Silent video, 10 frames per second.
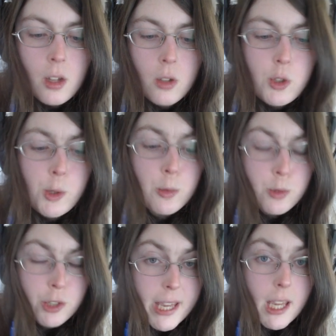to
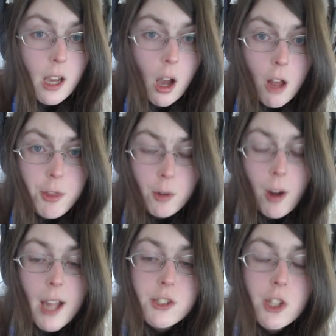
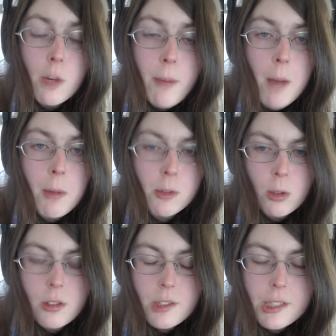reauthorize the Obama
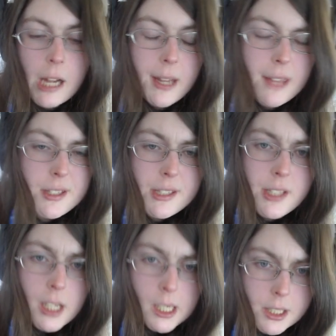rules. Now, again, this is
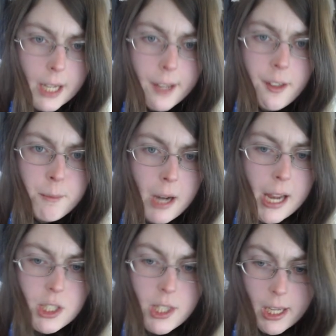an executive
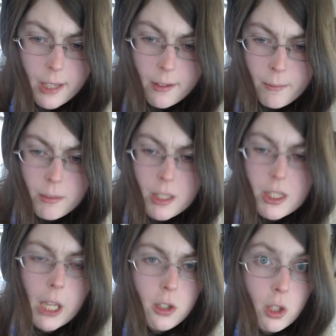branch thing that they
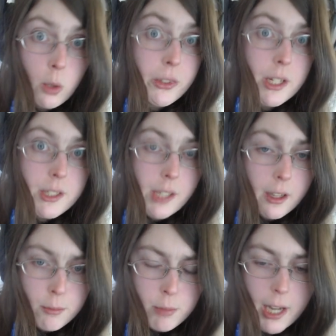can do with the
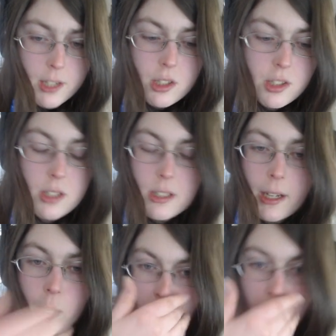executive branch. It's just like
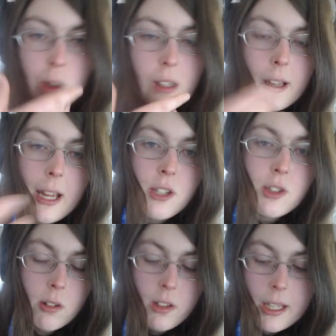a rule
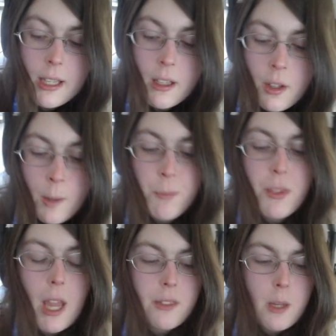internally
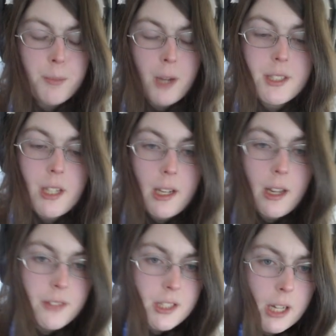that the president
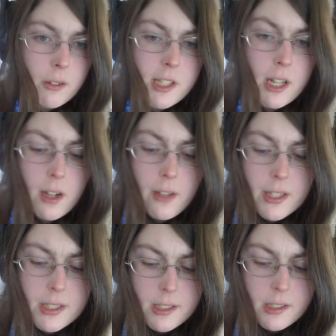and the secretary in
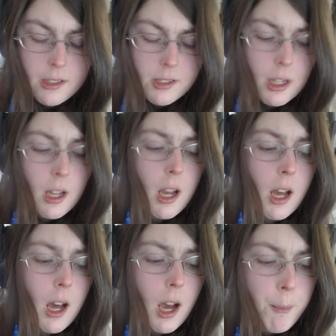this instance
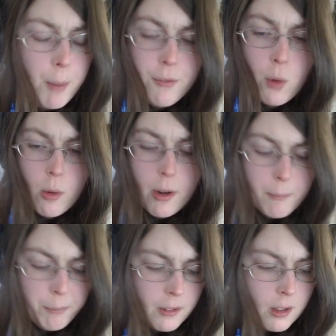put forward.
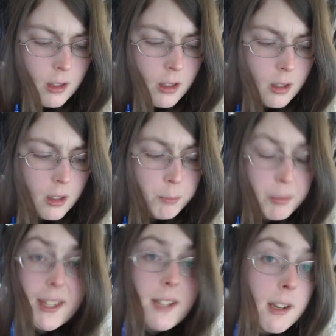But
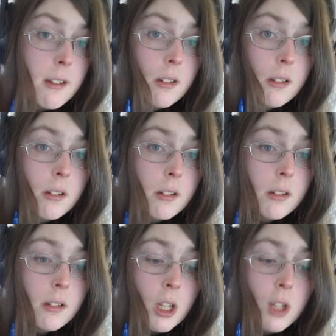they didn't.
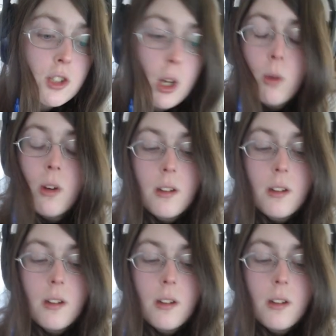So